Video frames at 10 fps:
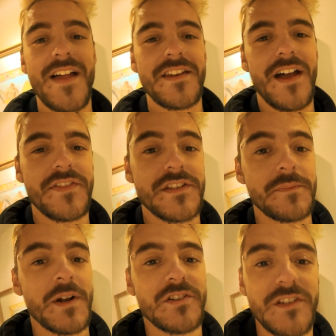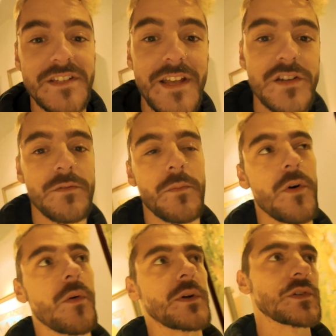then you had the Spanish Succession
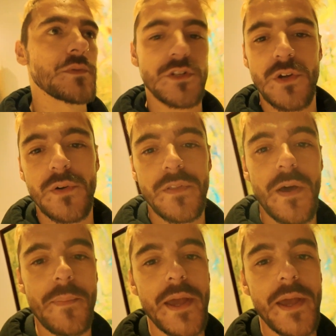War, which was shown in that